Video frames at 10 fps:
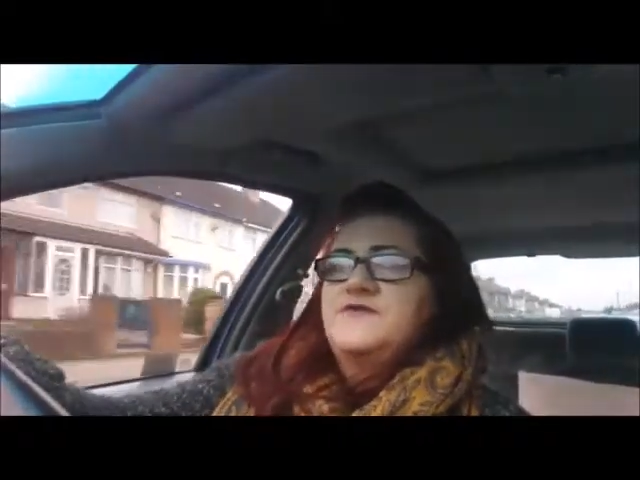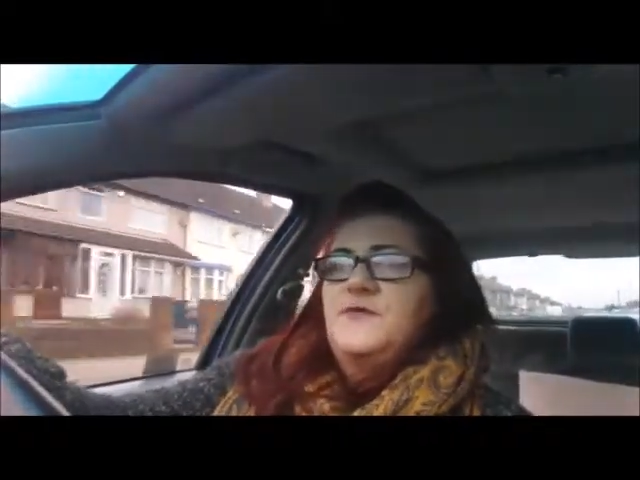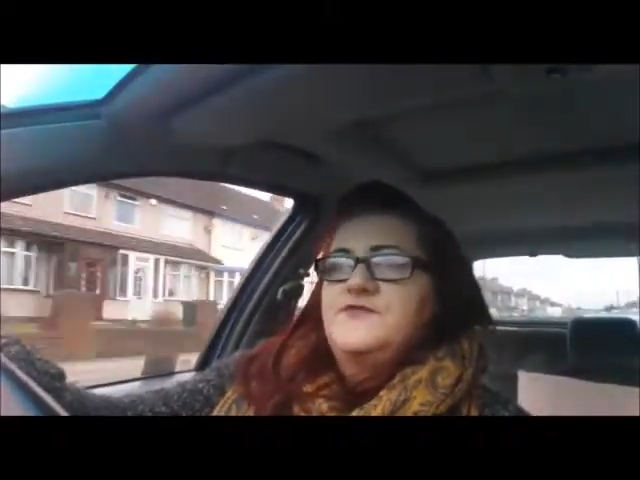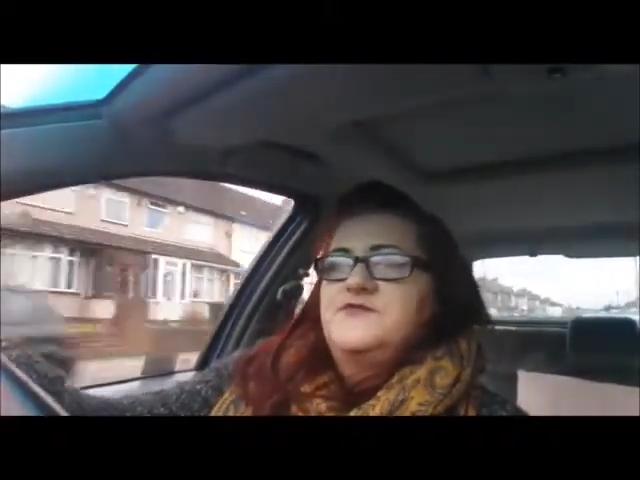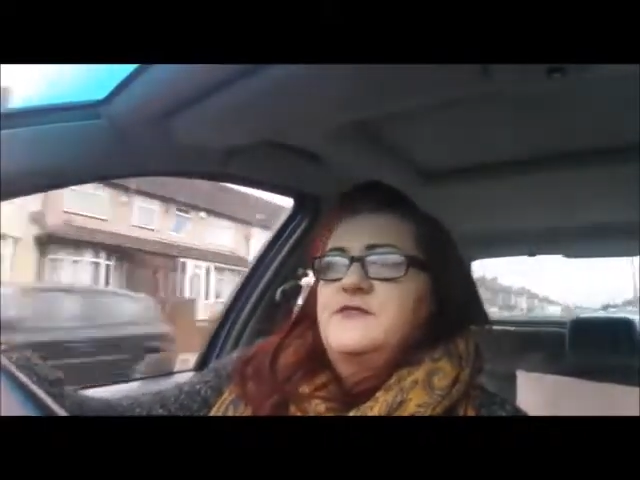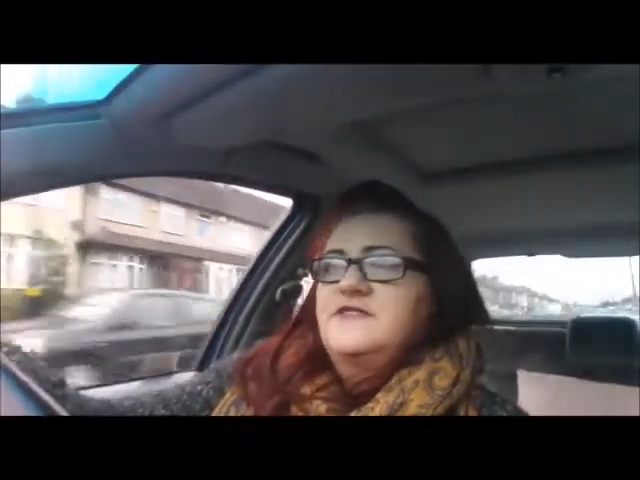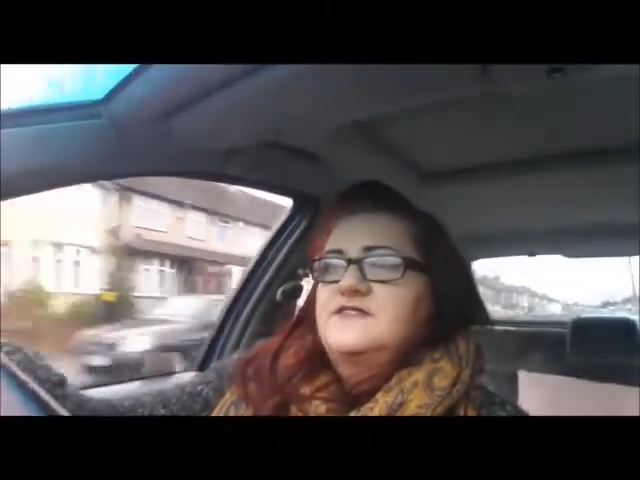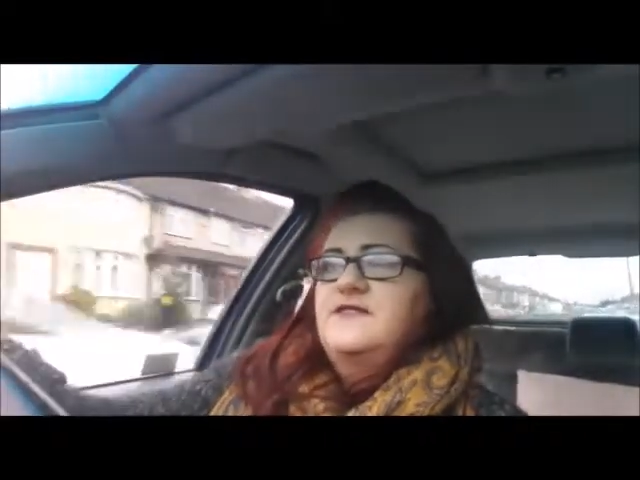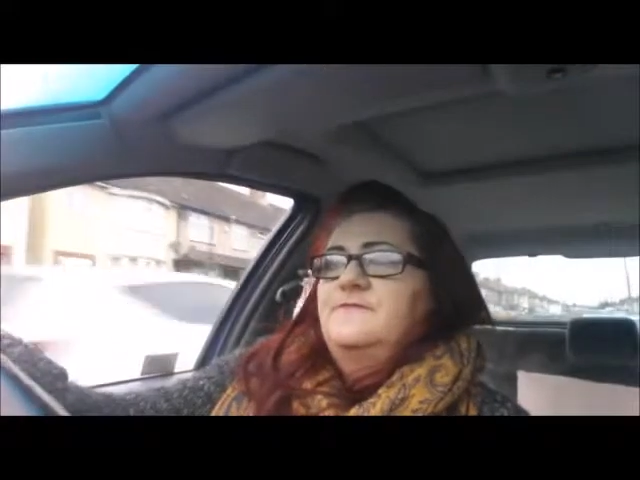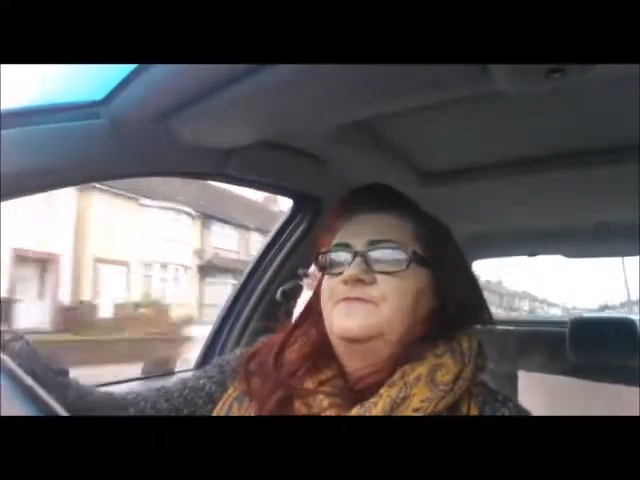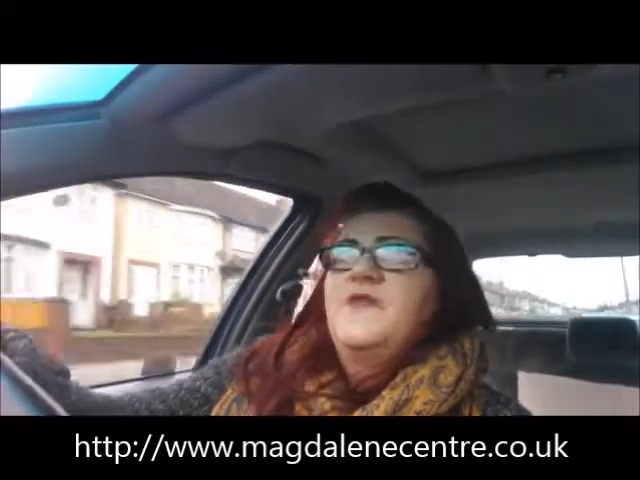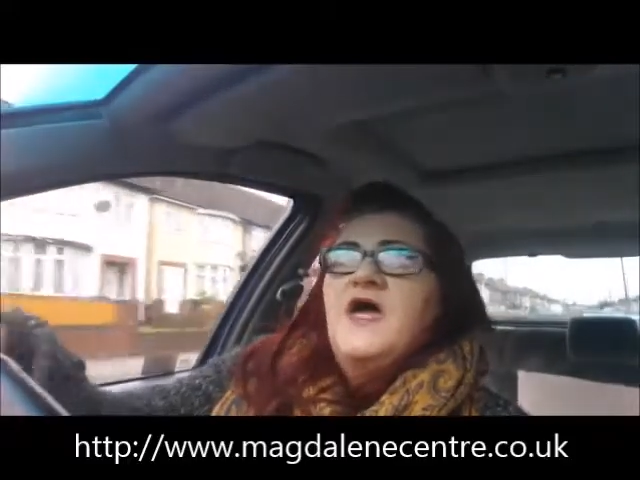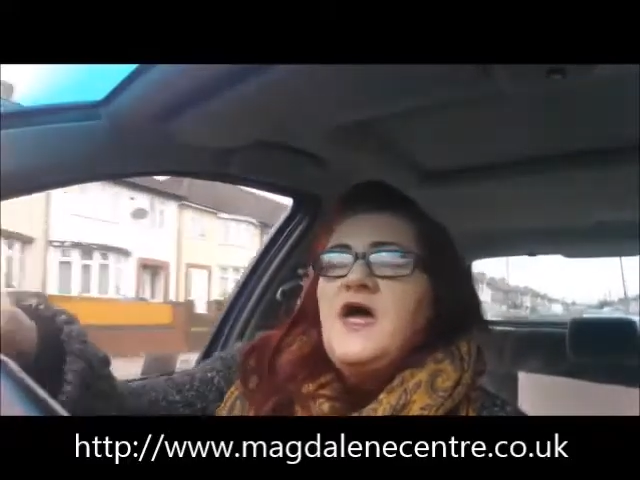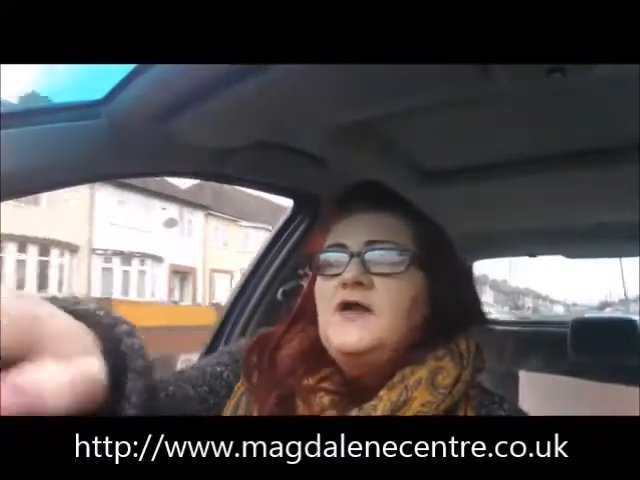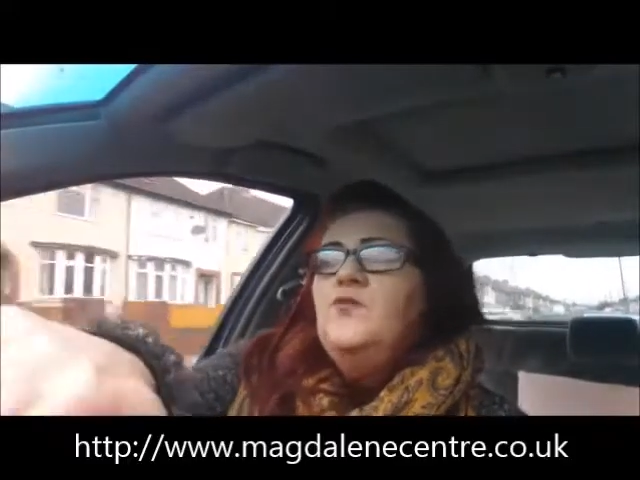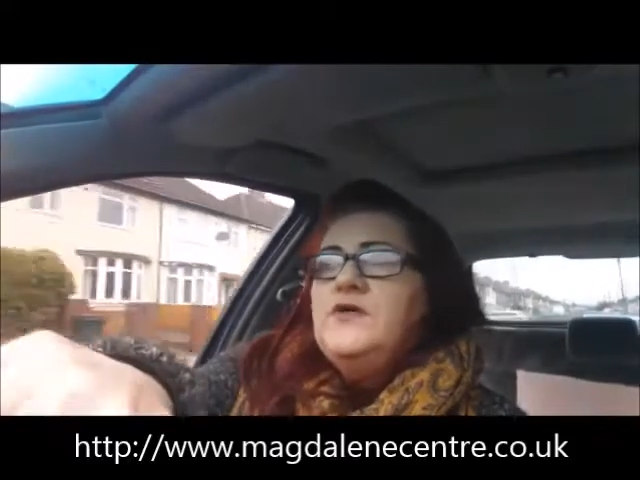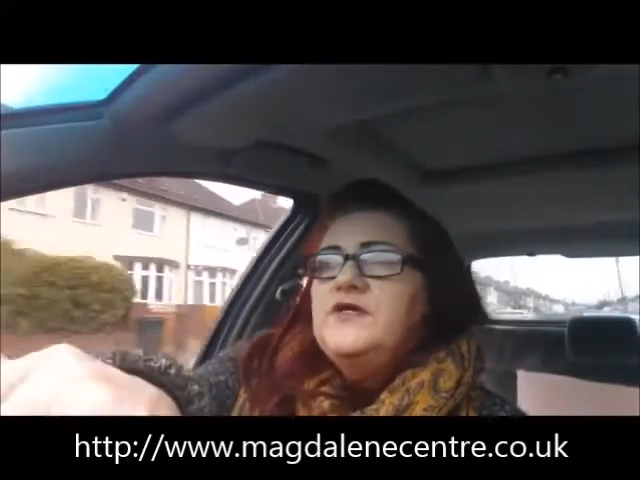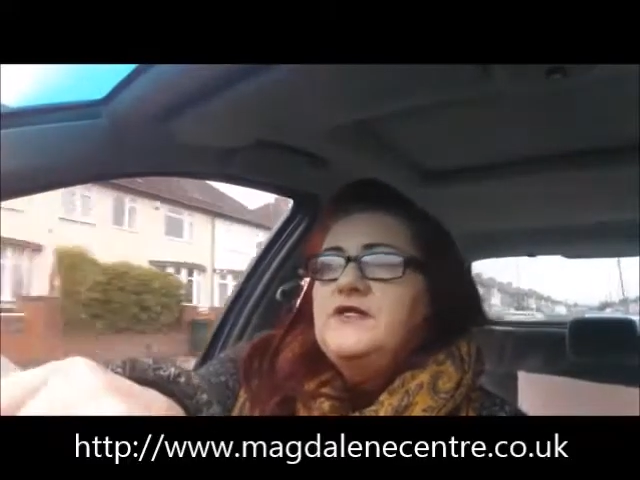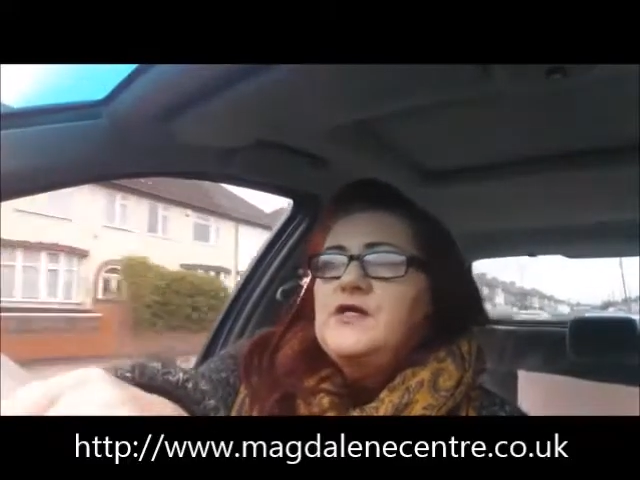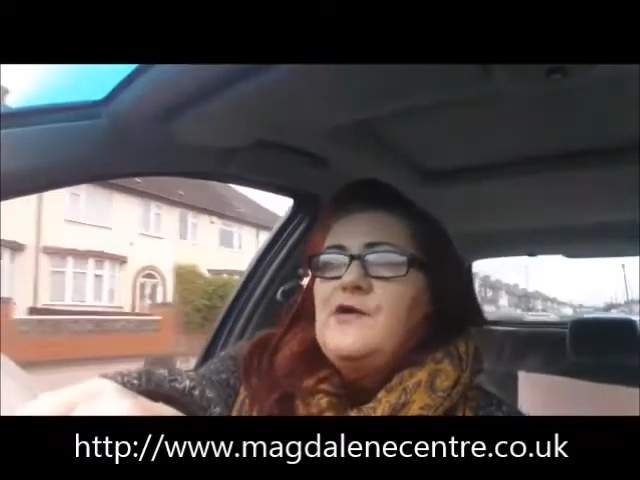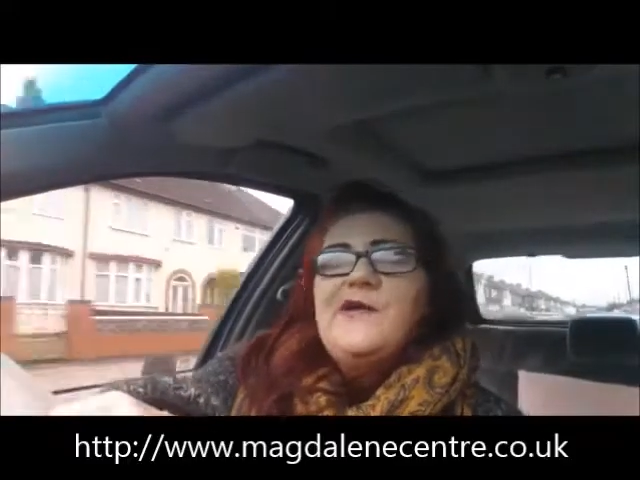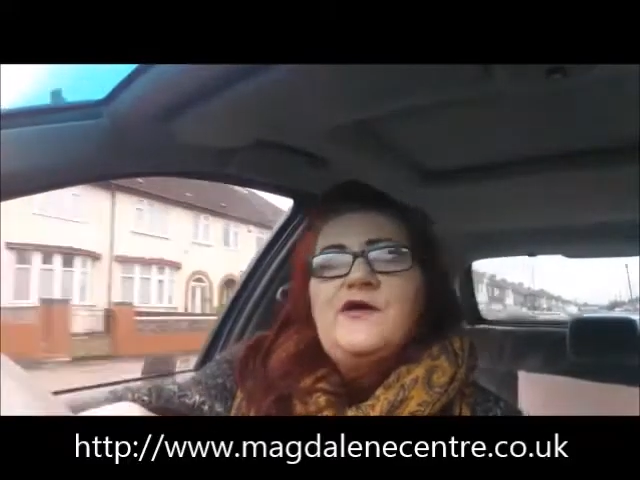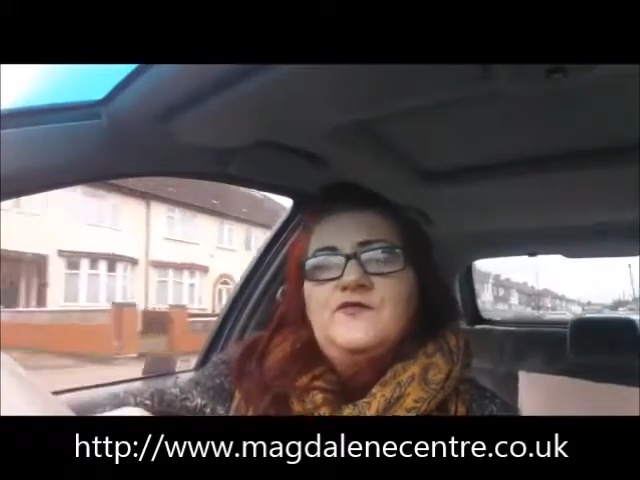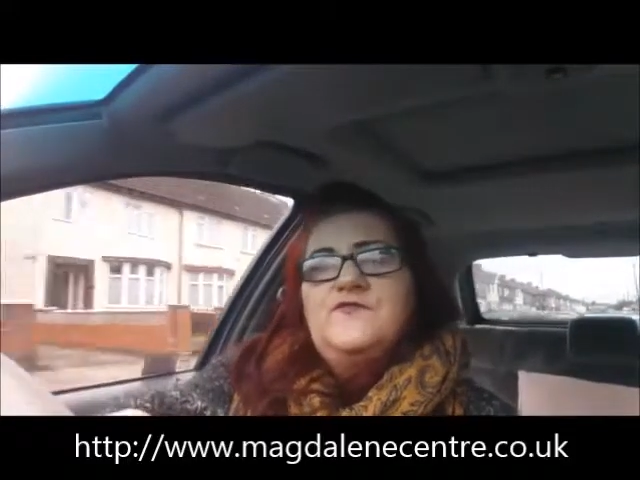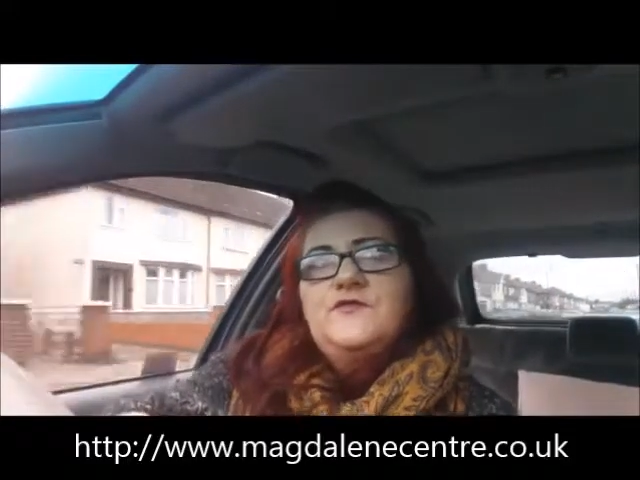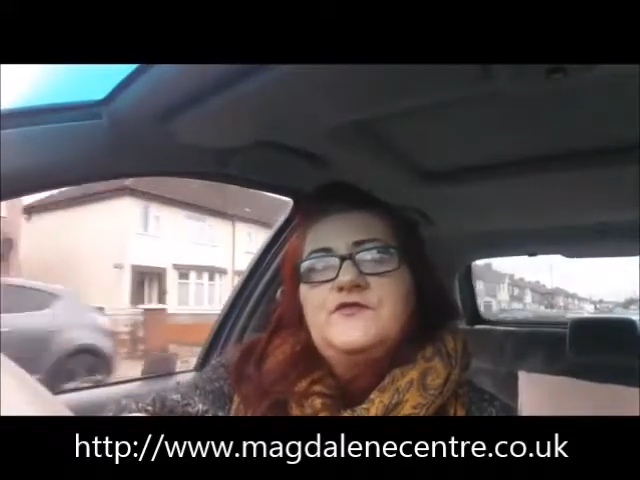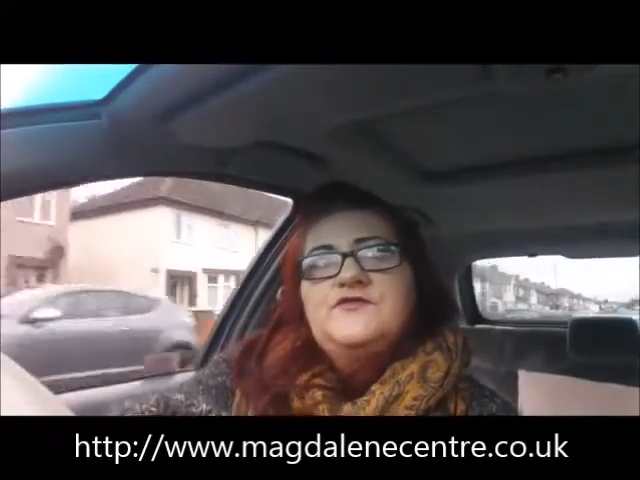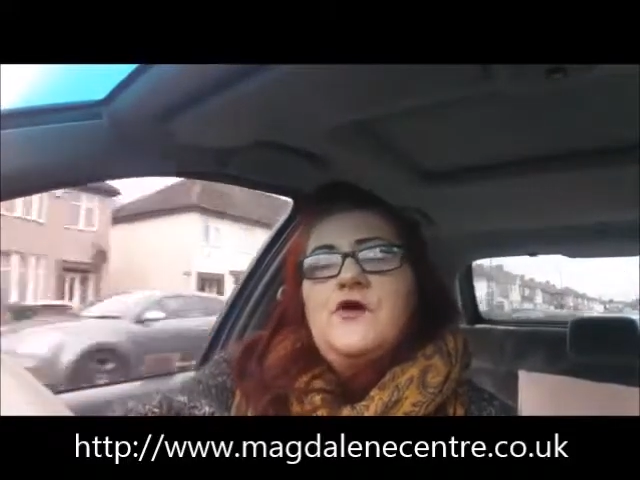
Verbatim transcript: responsibility and we are going to grow our own food.